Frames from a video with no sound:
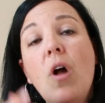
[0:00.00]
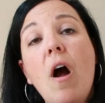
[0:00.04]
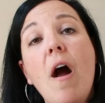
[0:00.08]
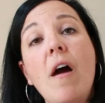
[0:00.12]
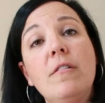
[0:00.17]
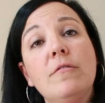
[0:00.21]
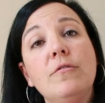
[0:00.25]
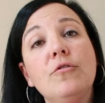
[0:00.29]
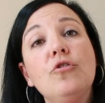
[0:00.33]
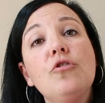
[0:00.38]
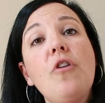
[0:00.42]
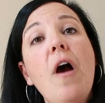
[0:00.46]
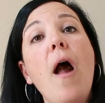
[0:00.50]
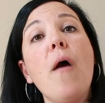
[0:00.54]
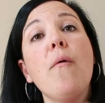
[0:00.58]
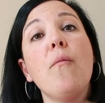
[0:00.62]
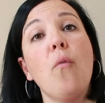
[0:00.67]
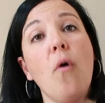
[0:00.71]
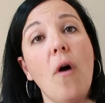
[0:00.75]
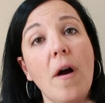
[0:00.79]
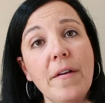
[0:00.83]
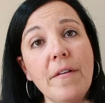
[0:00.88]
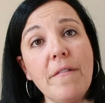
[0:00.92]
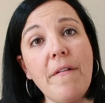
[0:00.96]
I'm gonna try
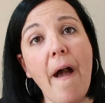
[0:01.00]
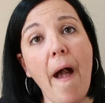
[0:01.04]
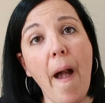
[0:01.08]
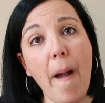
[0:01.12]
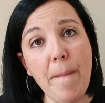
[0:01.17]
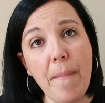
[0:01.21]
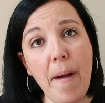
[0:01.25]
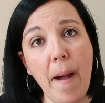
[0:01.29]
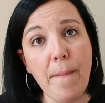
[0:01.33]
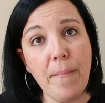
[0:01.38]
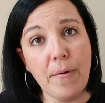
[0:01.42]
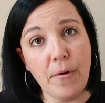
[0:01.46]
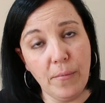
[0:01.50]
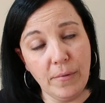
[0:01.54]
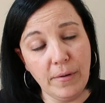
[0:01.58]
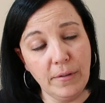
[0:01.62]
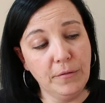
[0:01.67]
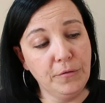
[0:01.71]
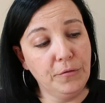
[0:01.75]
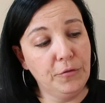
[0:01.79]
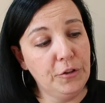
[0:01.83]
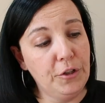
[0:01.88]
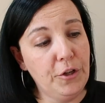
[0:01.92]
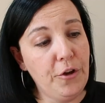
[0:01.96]
one hot pepper
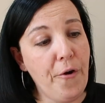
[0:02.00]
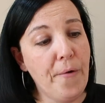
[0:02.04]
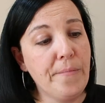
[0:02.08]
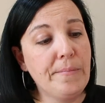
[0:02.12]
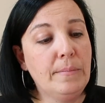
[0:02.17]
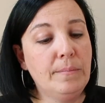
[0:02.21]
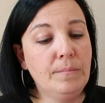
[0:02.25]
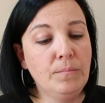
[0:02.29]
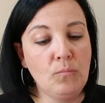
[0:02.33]
one for you.